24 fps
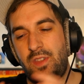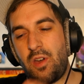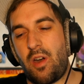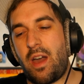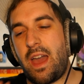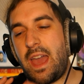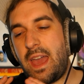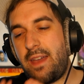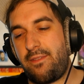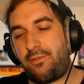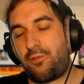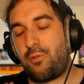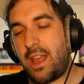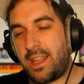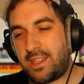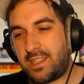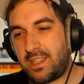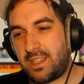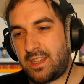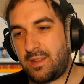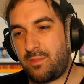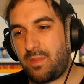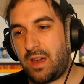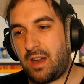though I have
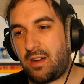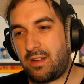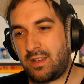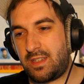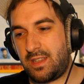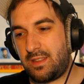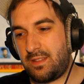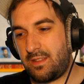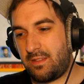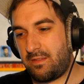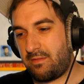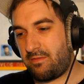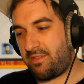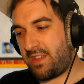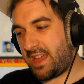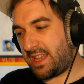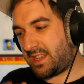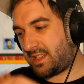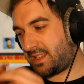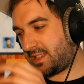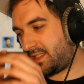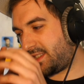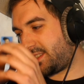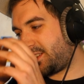ranted about
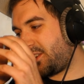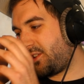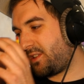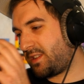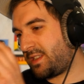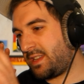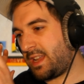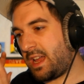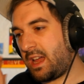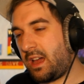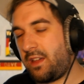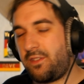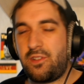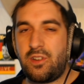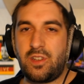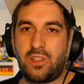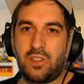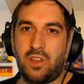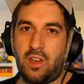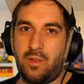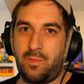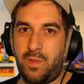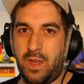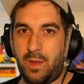that certain other
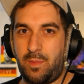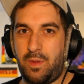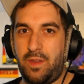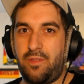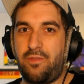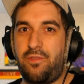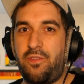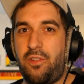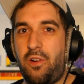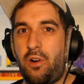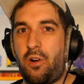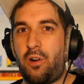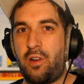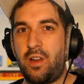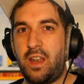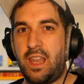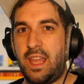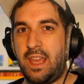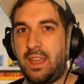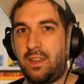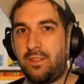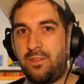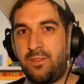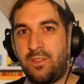topic before,
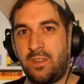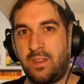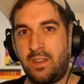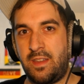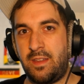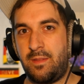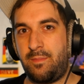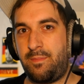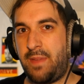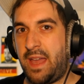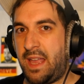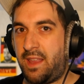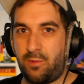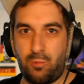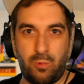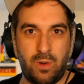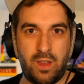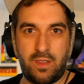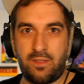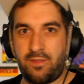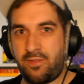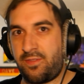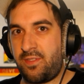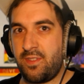like the
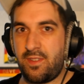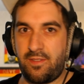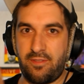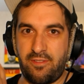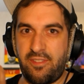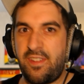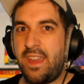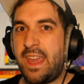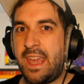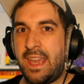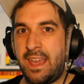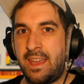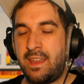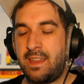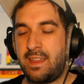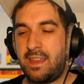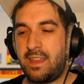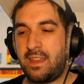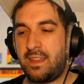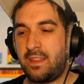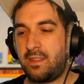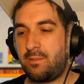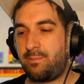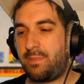bandwidth thing,
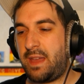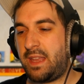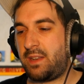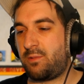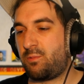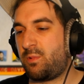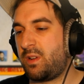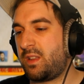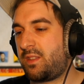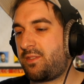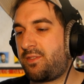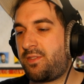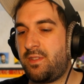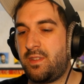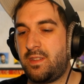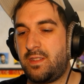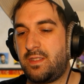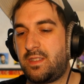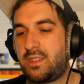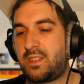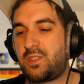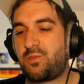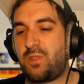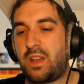uh, bandwidth
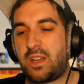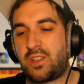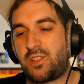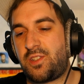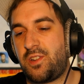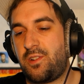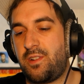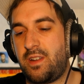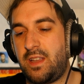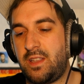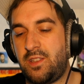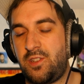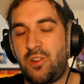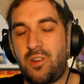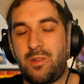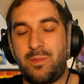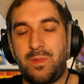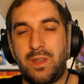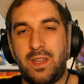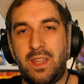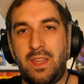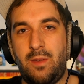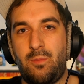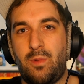structure in
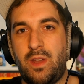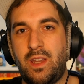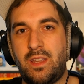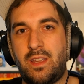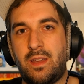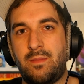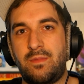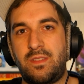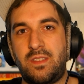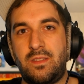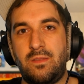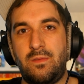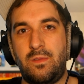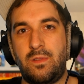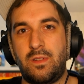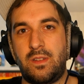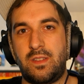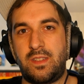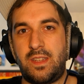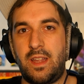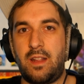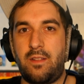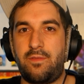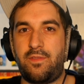Germany when it comes to
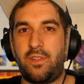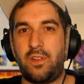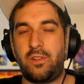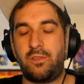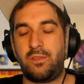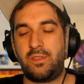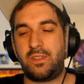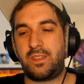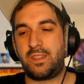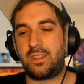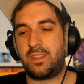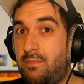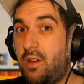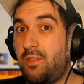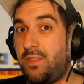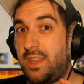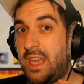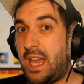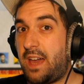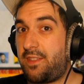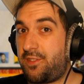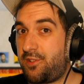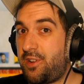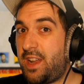cell phones. On
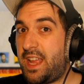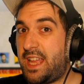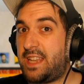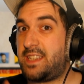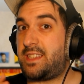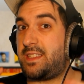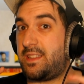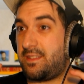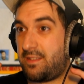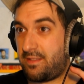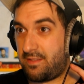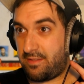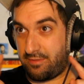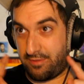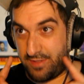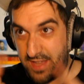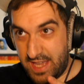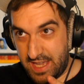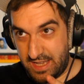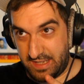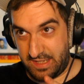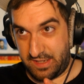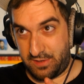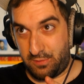the other hand,
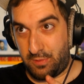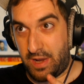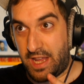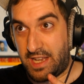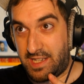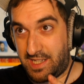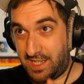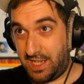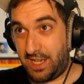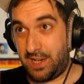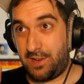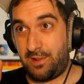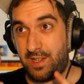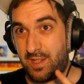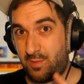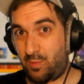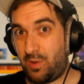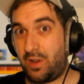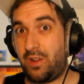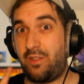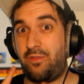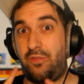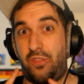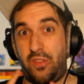this right here is
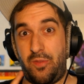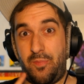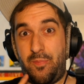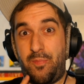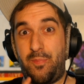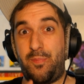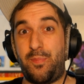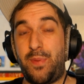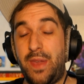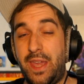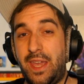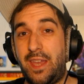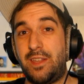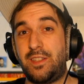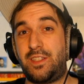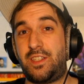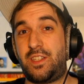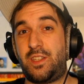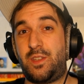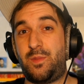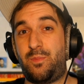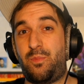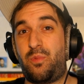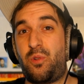one of the
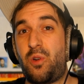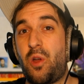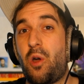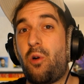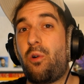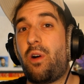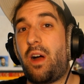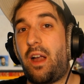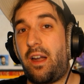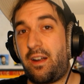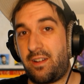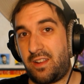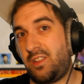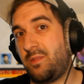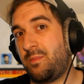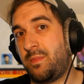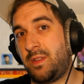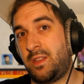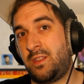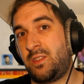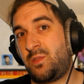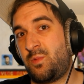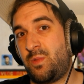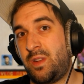biggest pro
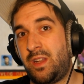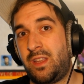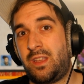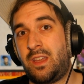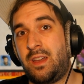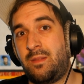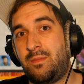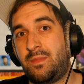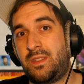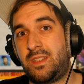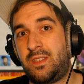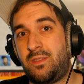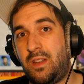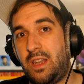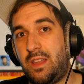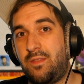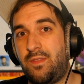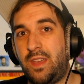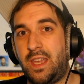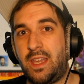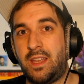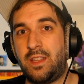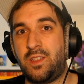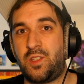arguments when it comes to
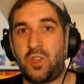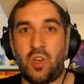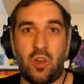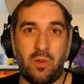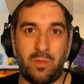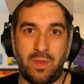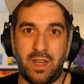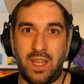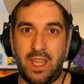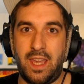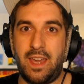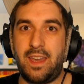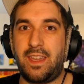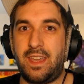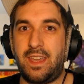living in Germany, I